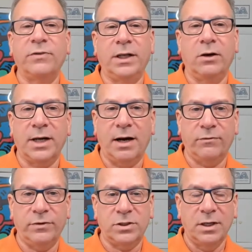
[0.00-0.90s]
video
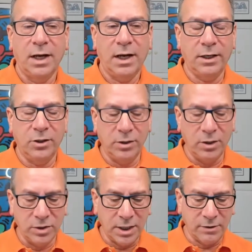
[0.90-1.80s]
conference you're
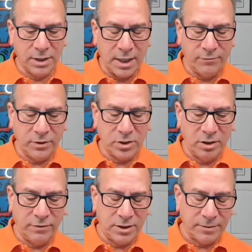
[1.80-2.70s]
using, conference
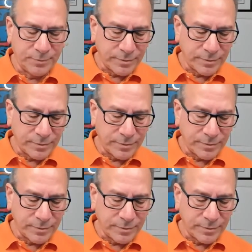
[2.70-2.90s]
service,